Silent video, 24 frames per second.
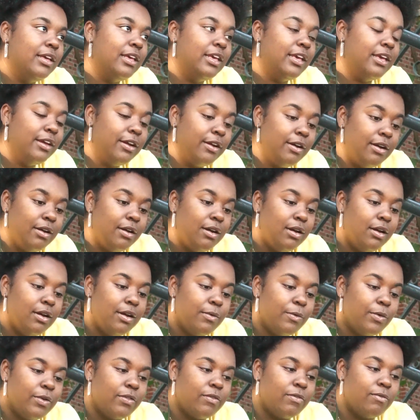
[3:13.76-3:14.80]
here
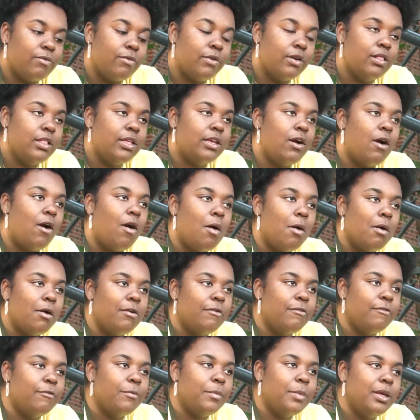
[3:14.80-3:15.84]
was really
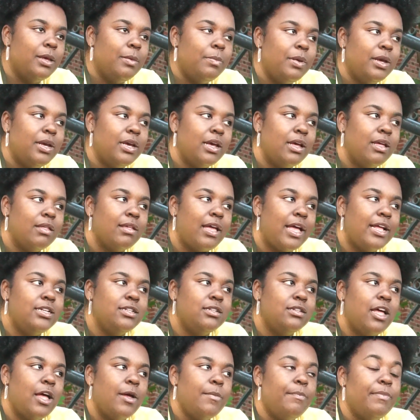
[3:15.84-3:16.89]
hard for me because I
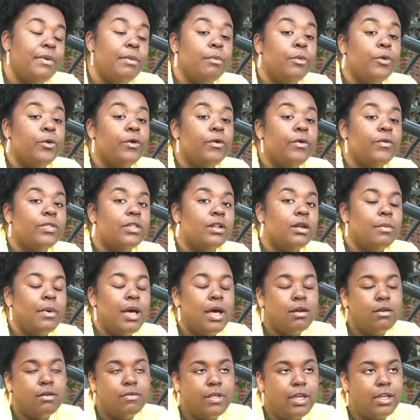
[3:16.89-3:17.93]
just up and moved in a
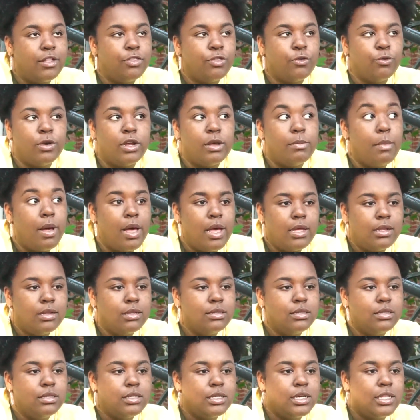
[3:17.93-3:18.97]
matter of like 3
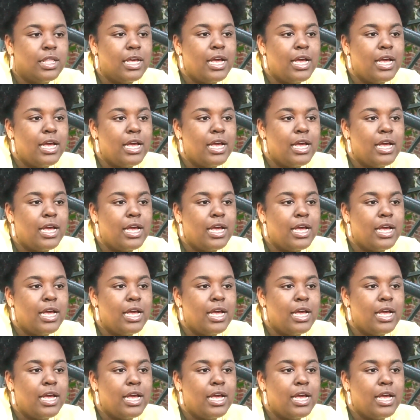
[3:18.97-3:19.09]
months.